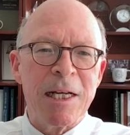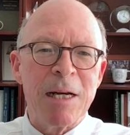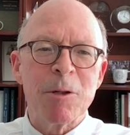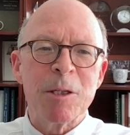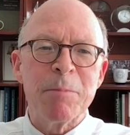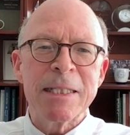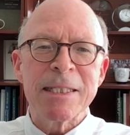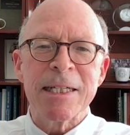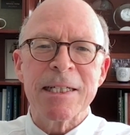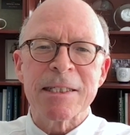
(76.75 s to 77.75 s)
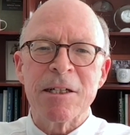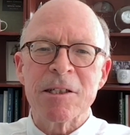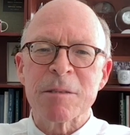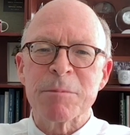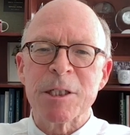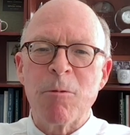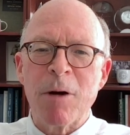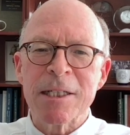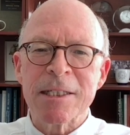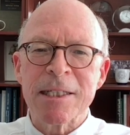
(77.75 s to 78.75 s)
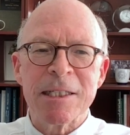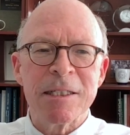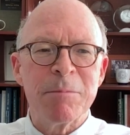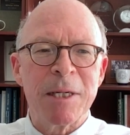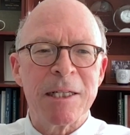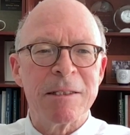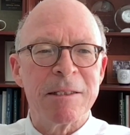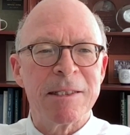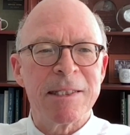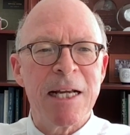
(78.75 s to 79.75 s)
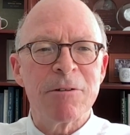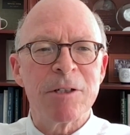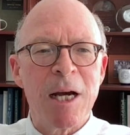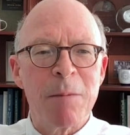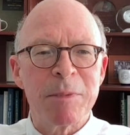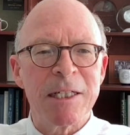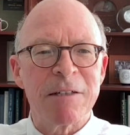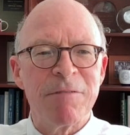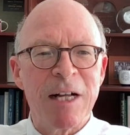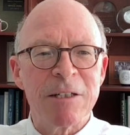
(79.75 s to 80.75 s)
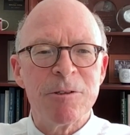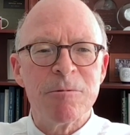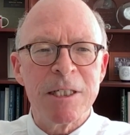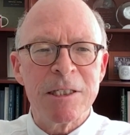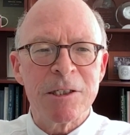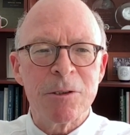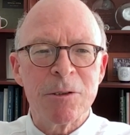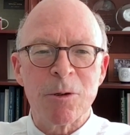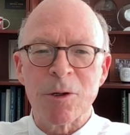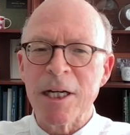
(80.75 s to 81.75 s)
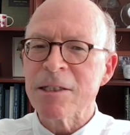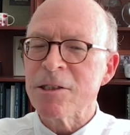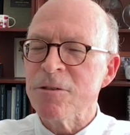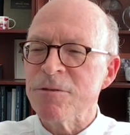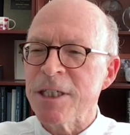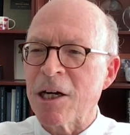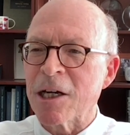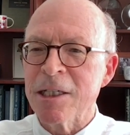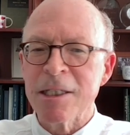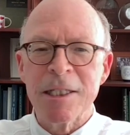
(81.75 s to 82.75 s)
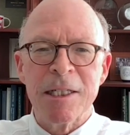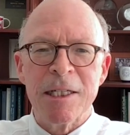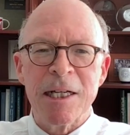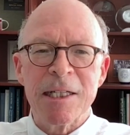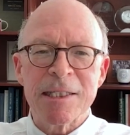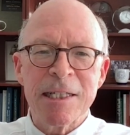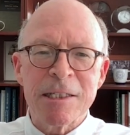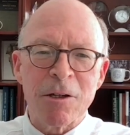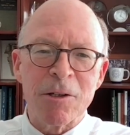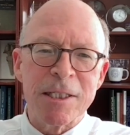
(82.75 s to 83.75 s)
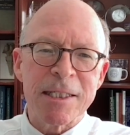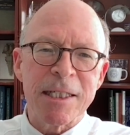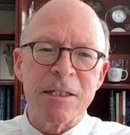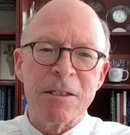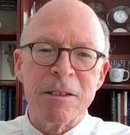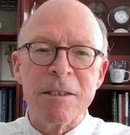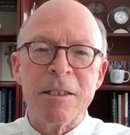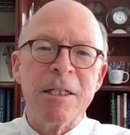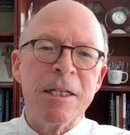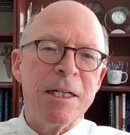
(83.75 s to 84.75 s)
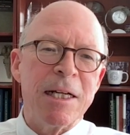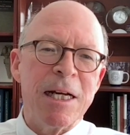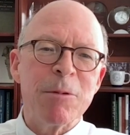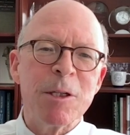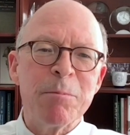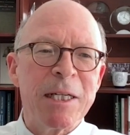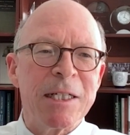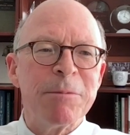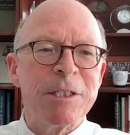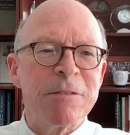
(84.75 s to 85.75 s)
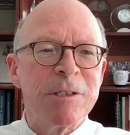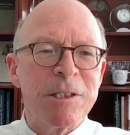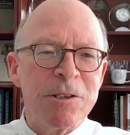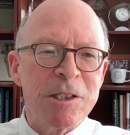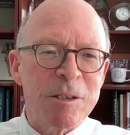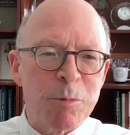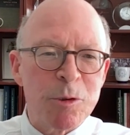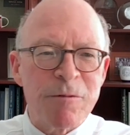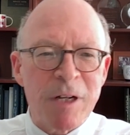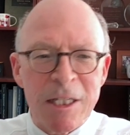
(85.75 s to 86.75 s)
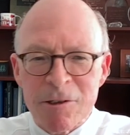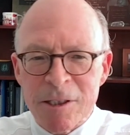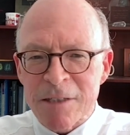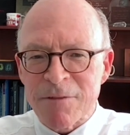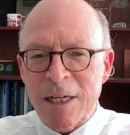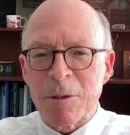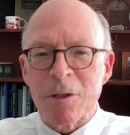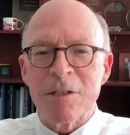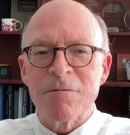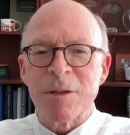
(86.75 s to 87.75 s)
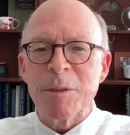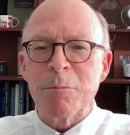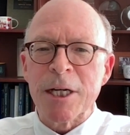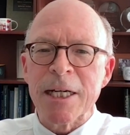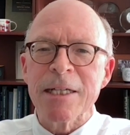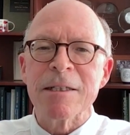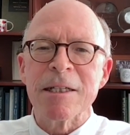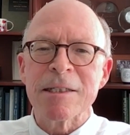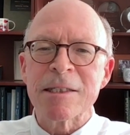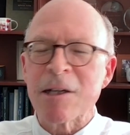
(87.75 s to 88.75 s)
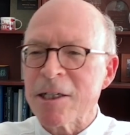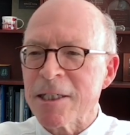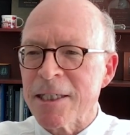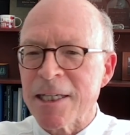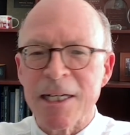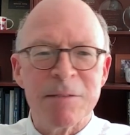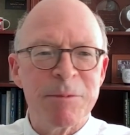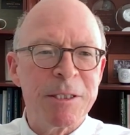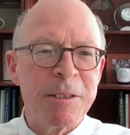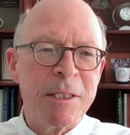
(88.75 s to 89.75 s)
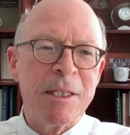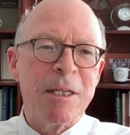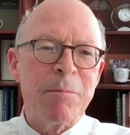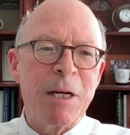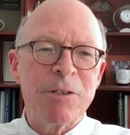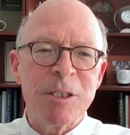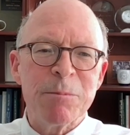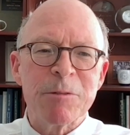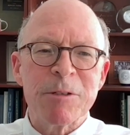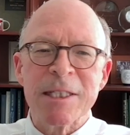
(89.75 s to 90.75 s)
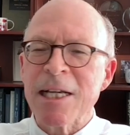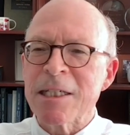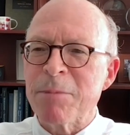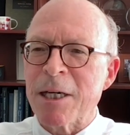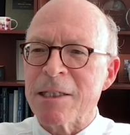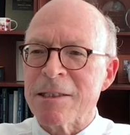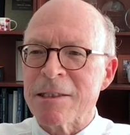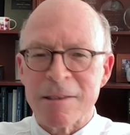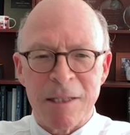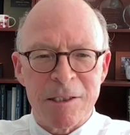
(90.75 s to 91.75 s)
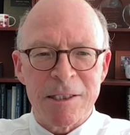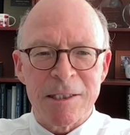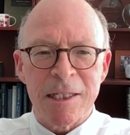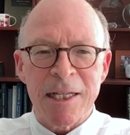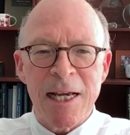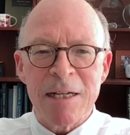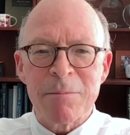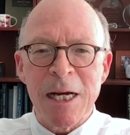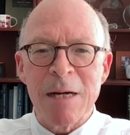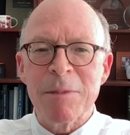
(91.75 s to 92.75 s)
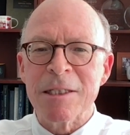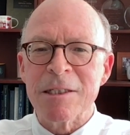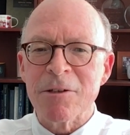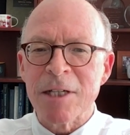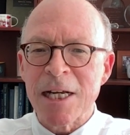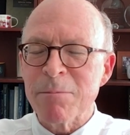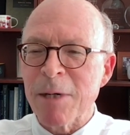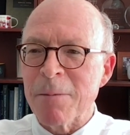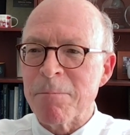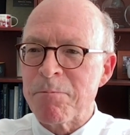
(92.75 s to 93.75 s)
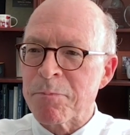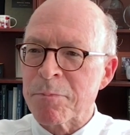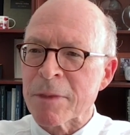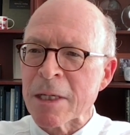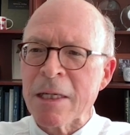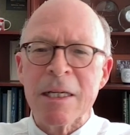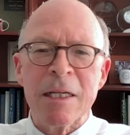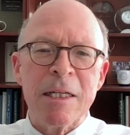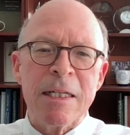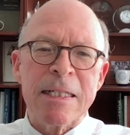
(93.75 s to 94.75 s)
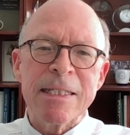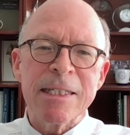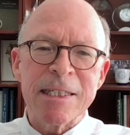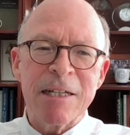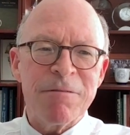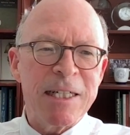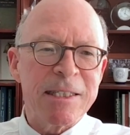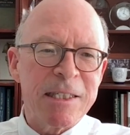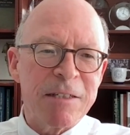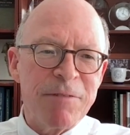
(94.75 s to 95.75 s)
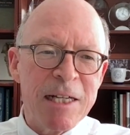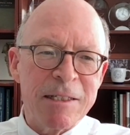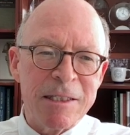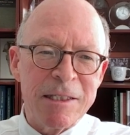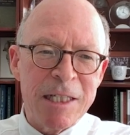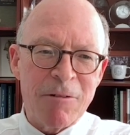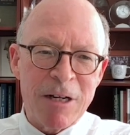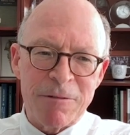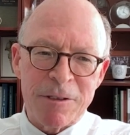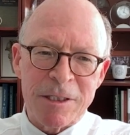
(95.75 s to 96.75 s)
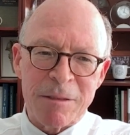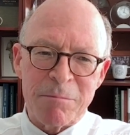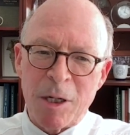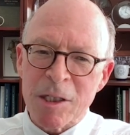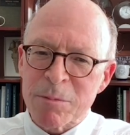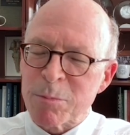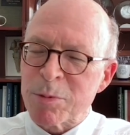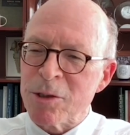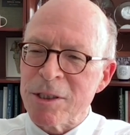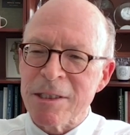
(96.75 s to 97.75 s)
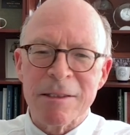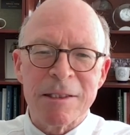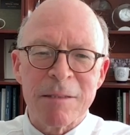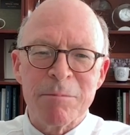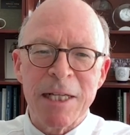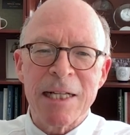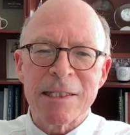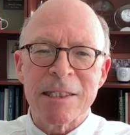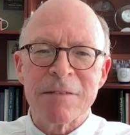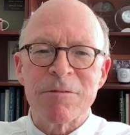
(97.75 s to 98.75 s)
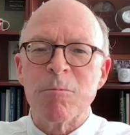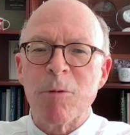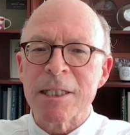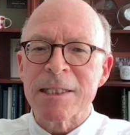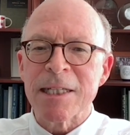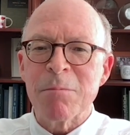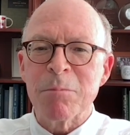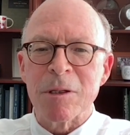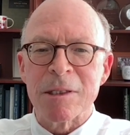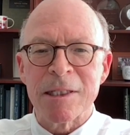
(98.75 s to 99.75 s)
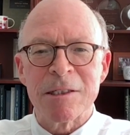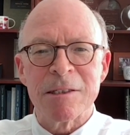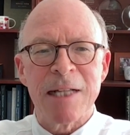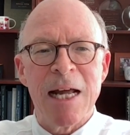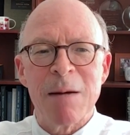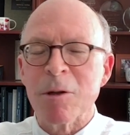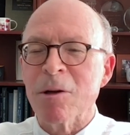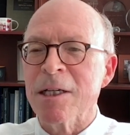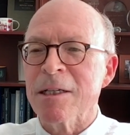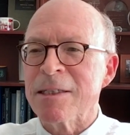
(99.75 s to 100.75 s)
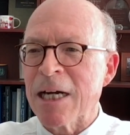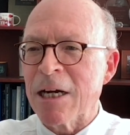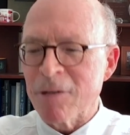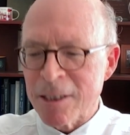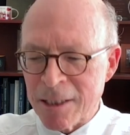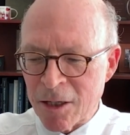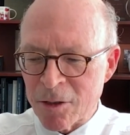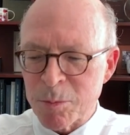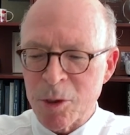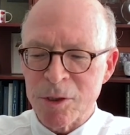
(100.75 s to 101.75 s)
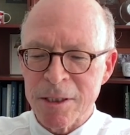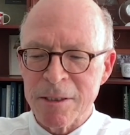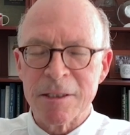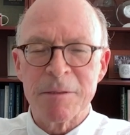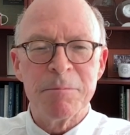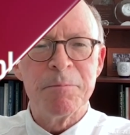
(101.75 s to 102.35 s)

Amyloid PET scans can also be quantitated by the standard uptake value ratio, or SUVR, and a centiloid scale. Amyloid PET imaging was used to prove clearance of amyloid from the brain and thus target engagement by treatment with the antibodies such as lecanemab and donanemab. CSF has the advantage, however, that multiple proteins can be assayed from one sample, such as amyloid, tau, and other proteins.